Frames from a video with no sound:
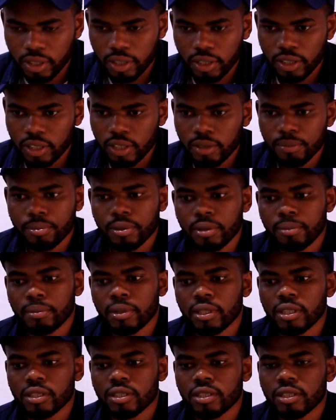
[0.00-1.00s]

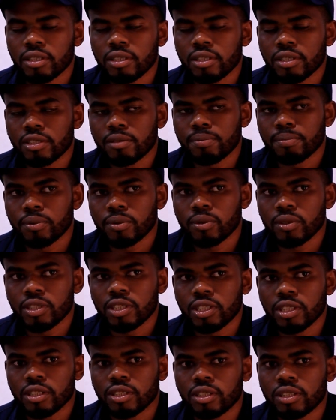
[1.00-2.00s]
implement this
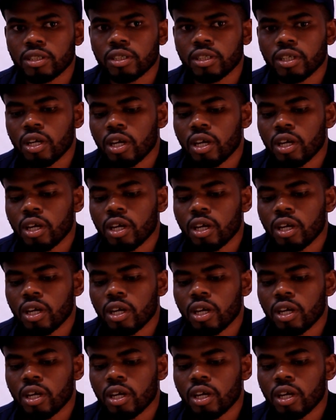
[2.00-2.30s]
project,